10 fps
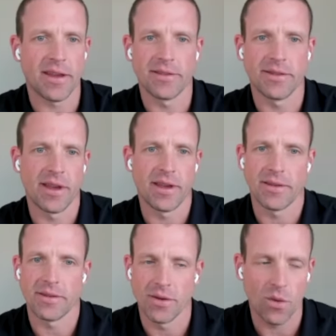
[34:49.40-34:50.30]
Huge lever.
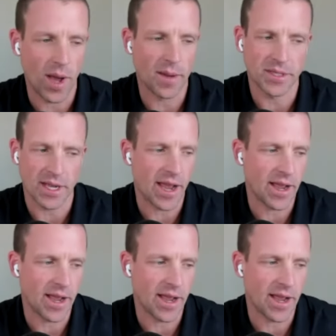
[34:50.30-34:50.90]
Yeah. Website,